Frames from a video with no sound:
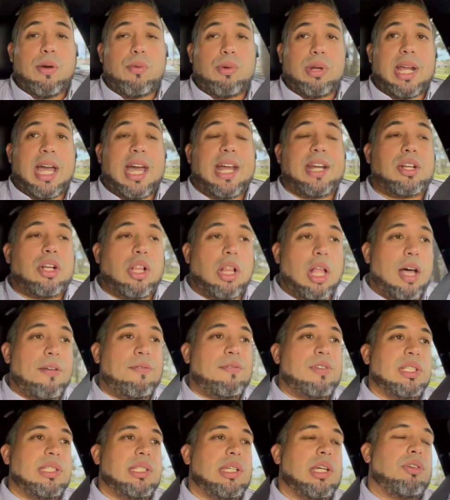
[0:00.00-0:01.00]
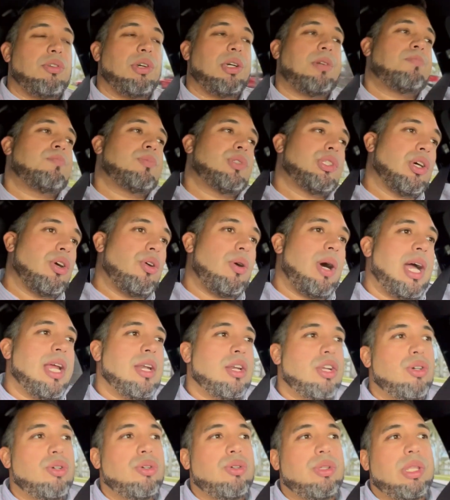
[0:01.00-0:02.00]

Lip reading: one had cloth interior. So I know